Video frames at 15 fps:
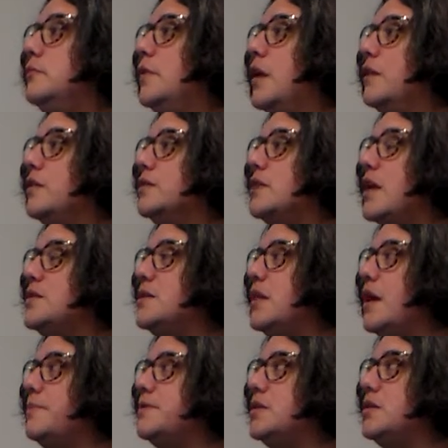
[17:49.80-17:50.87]
Like there's lots of
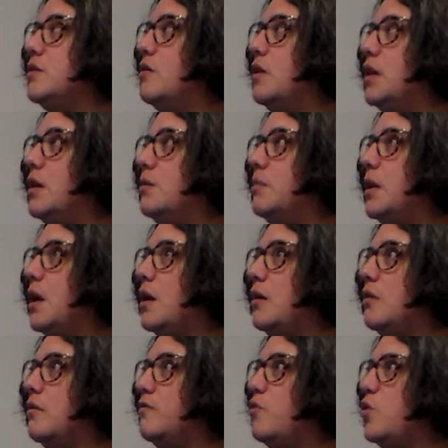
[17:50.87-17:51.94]
labs to do on
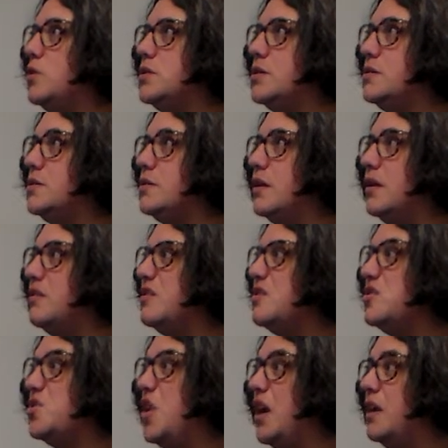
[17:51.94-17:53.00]
intermolecular forces and like the
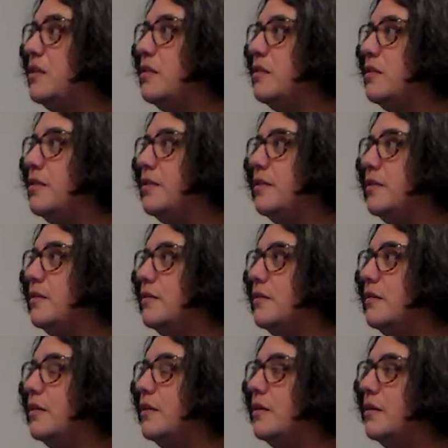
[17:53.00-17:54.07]
strength and
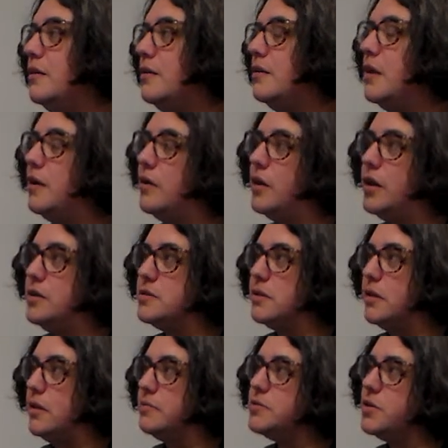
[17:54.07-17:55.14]
that are
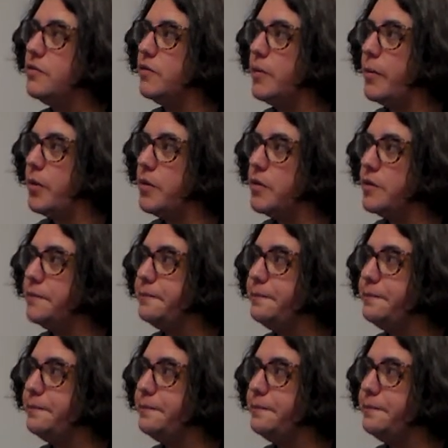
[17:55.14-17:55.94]
easily observable.